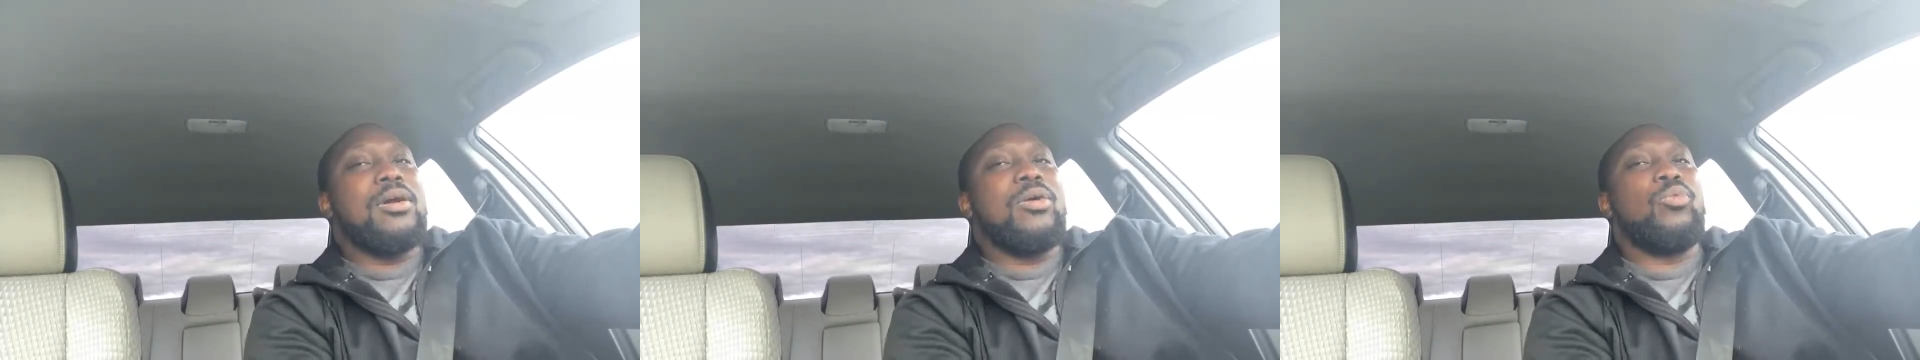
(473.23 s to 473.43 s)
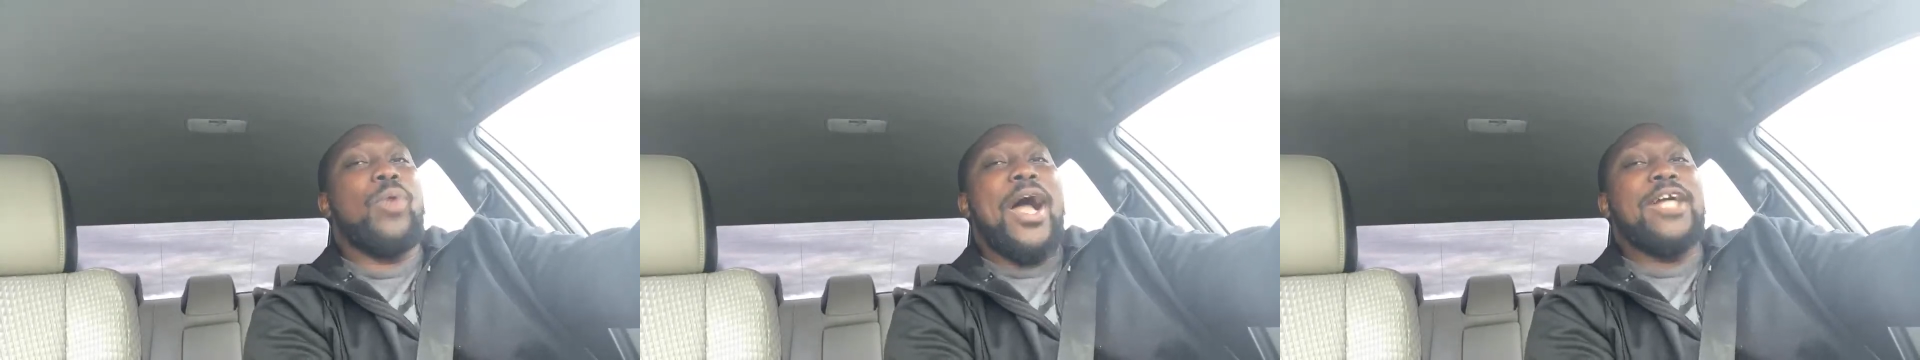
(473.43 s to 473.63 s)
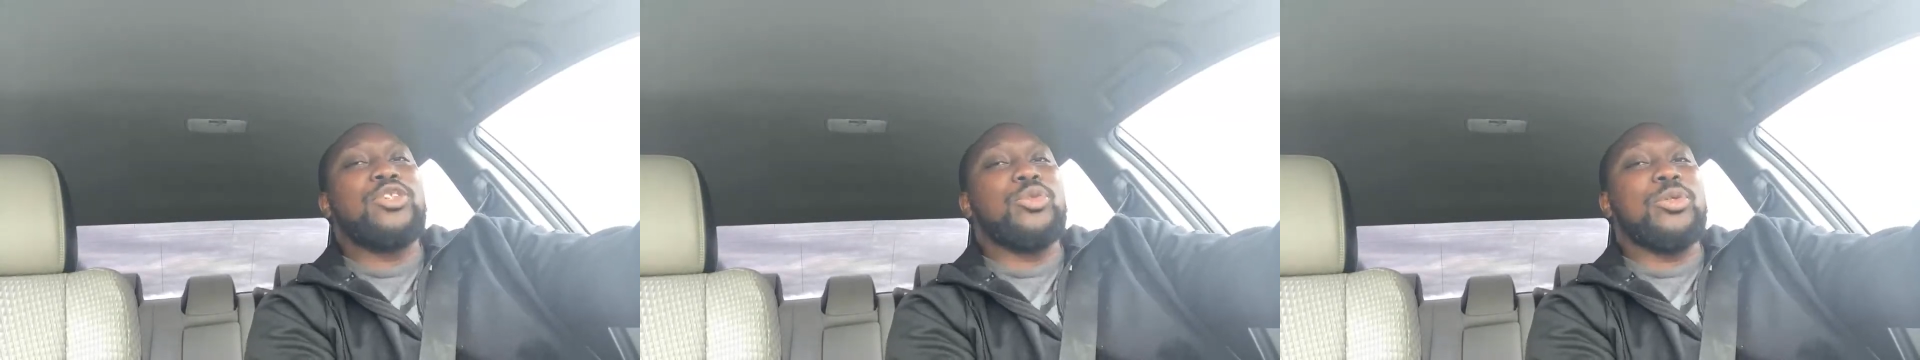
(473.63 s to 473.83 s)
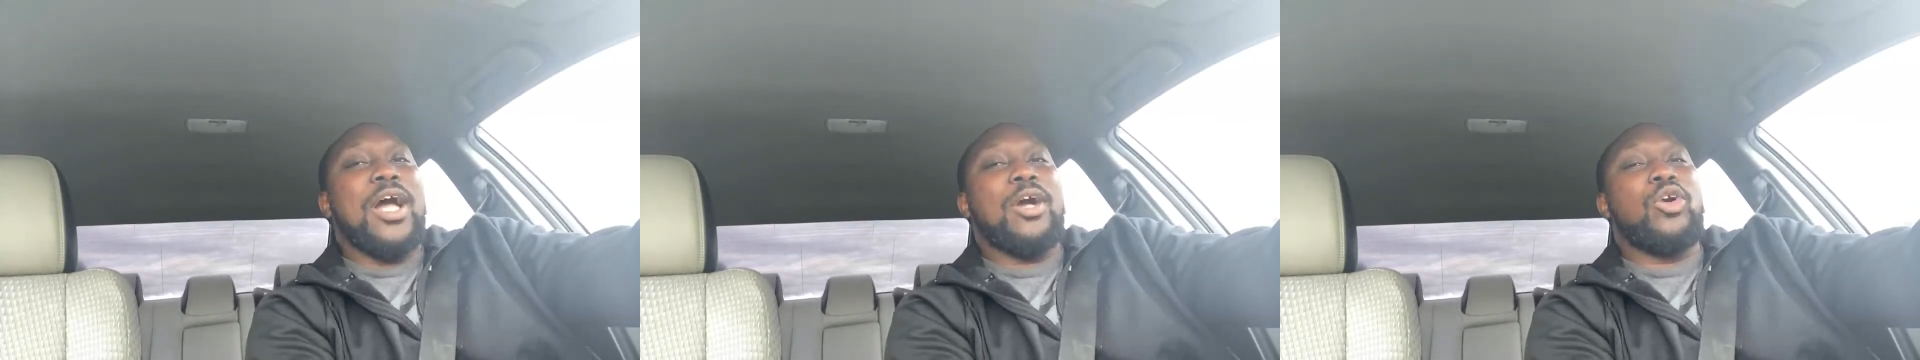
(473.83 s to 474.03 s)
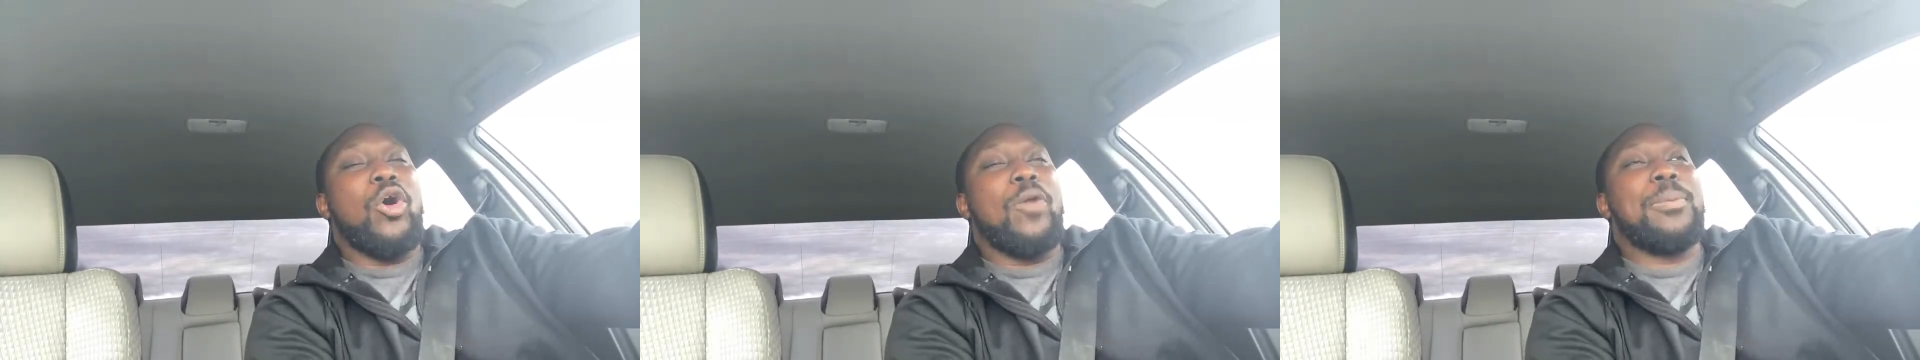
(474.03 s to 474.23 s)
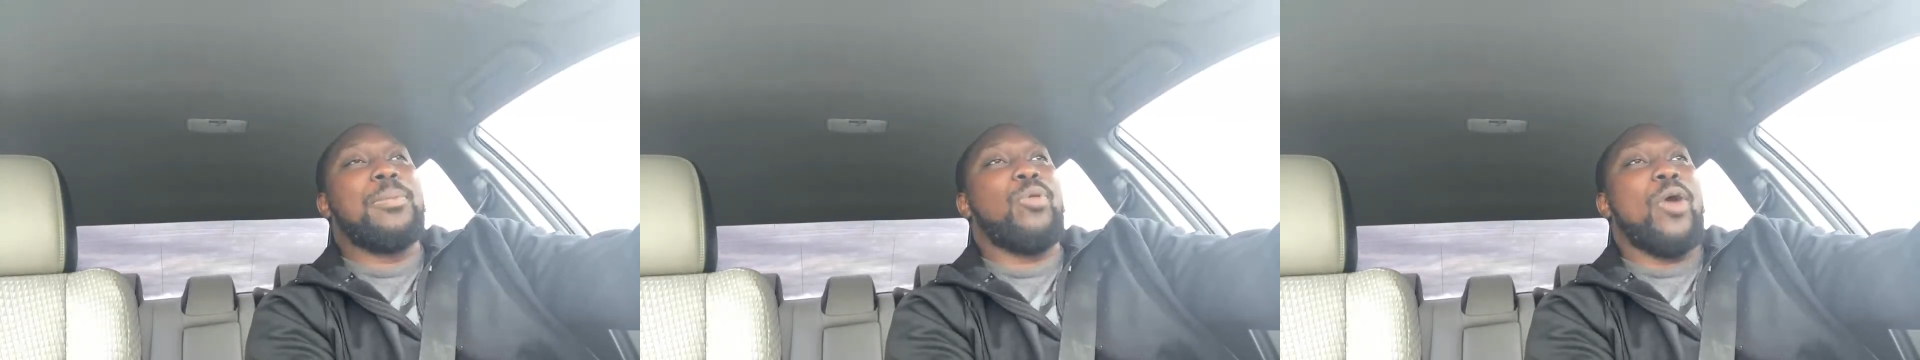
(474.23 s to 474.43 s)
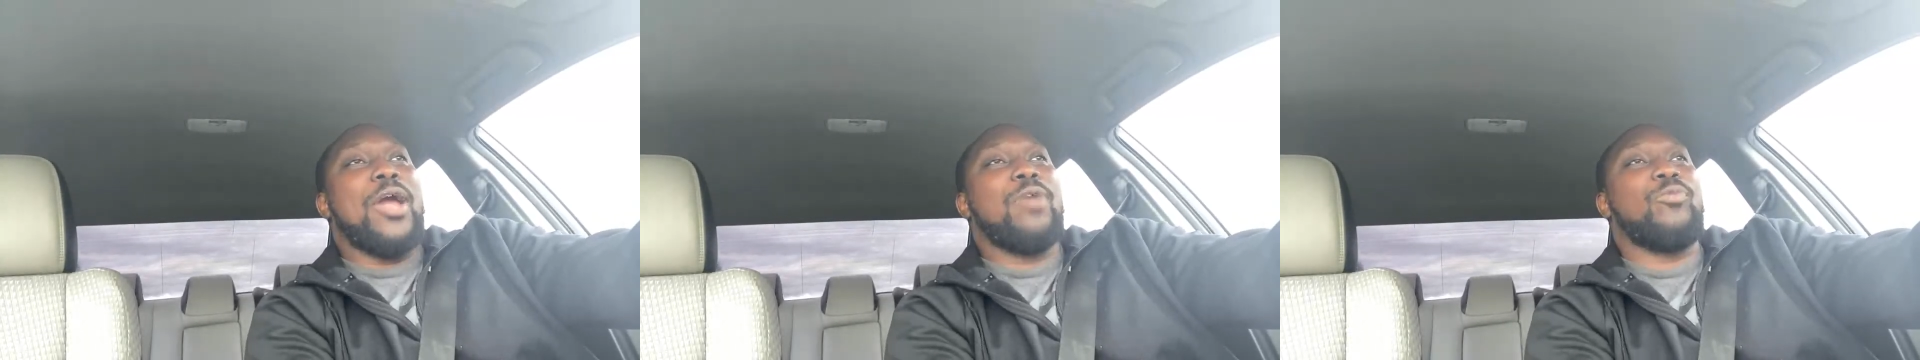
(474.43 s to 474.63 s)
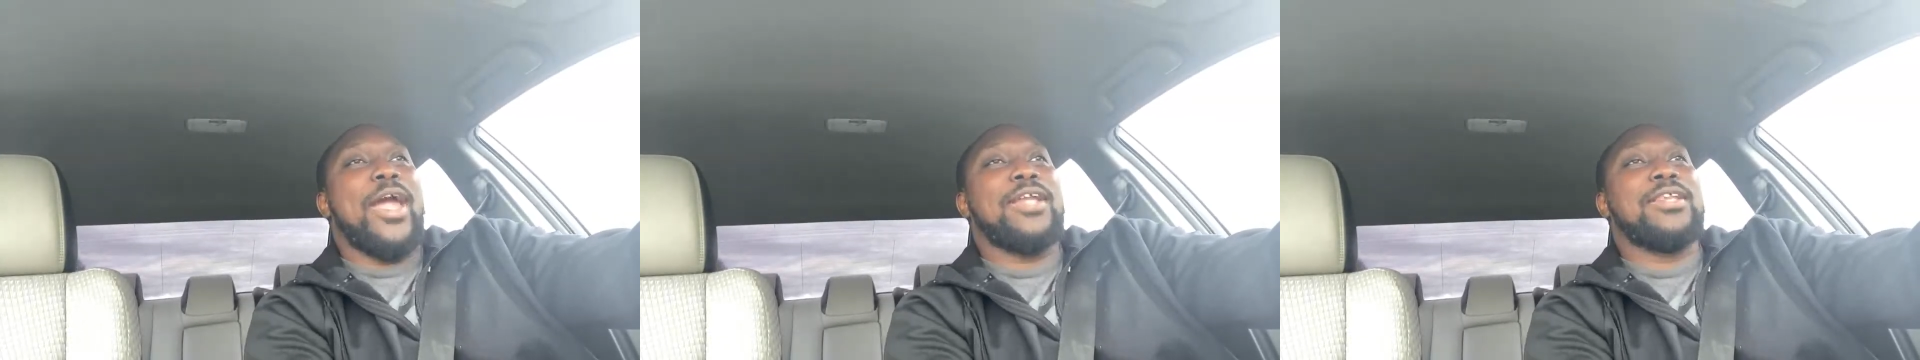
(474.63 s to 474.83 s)
Why'd you got Kobe
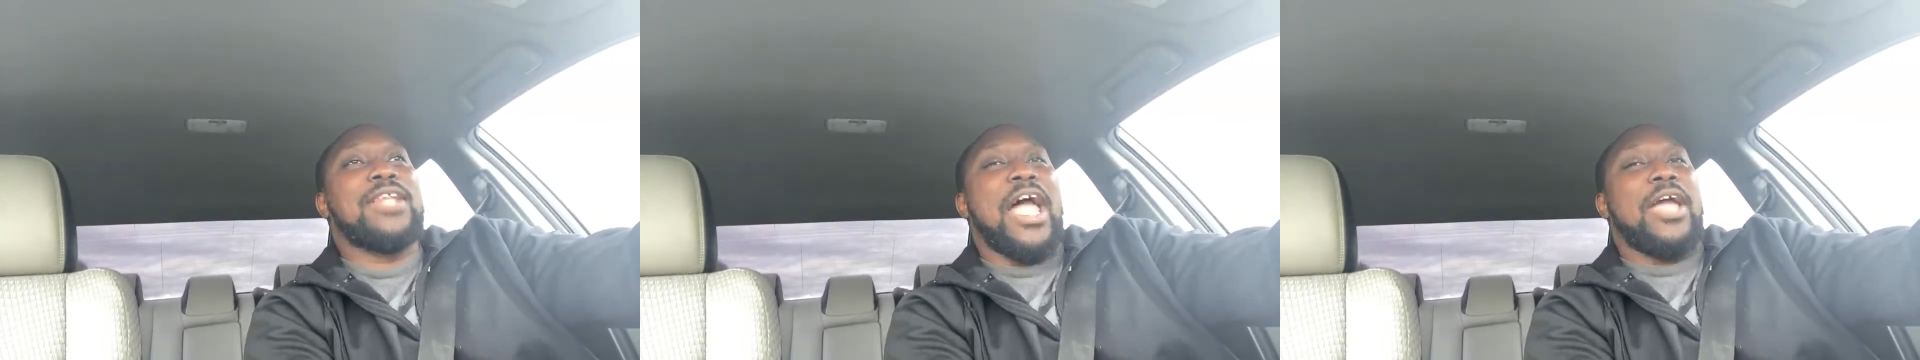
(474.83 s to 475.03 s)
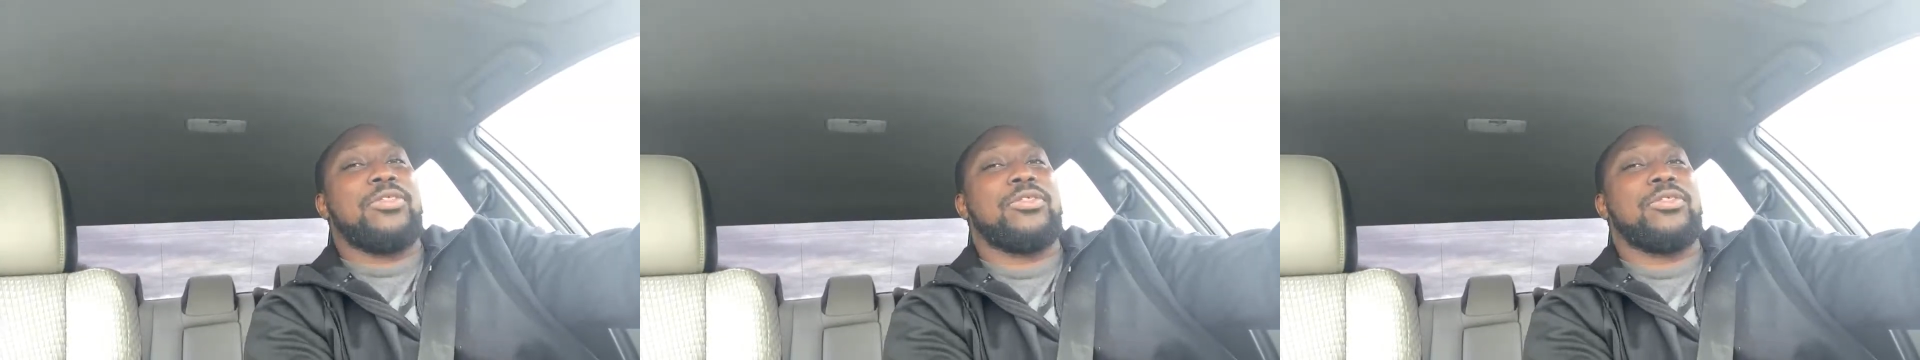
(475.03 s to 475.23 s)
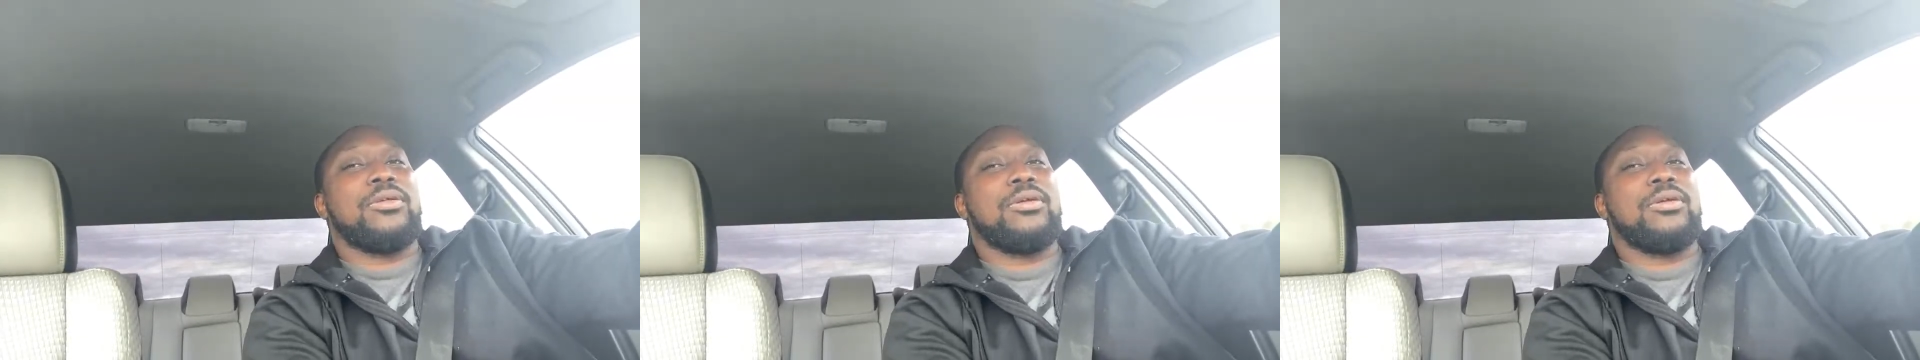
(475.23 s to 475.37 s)
Bryant ranked 9th?